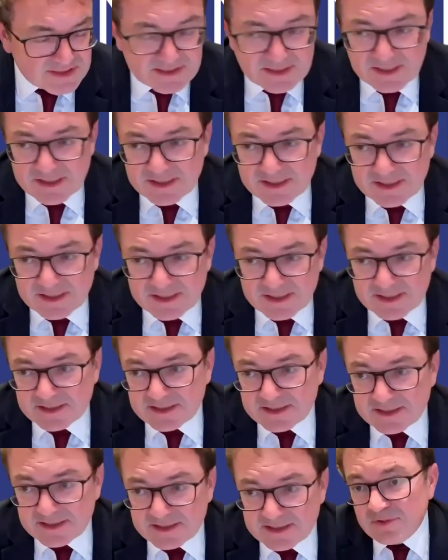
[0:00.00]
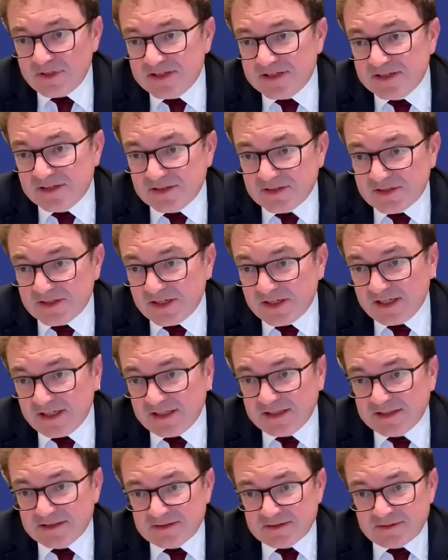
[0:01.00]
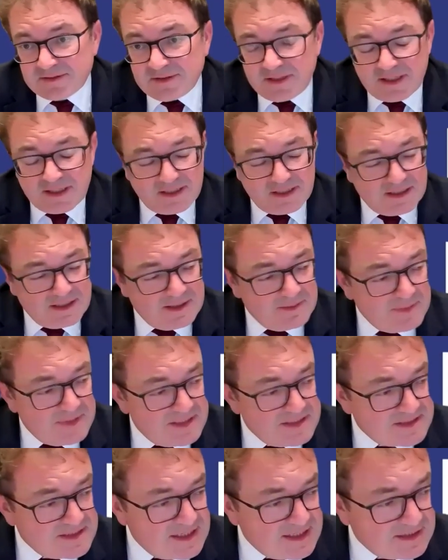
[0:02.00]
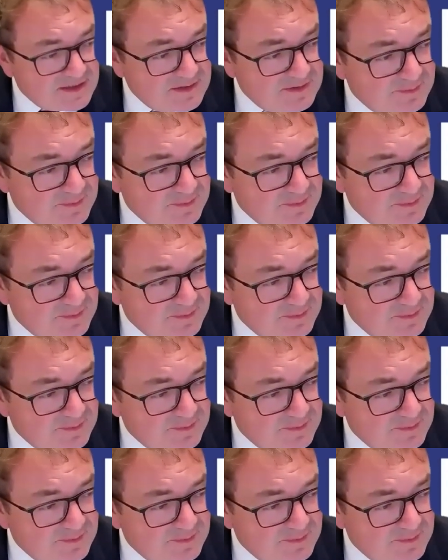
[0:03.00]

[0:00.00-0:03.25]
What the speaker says: was decided in recent years is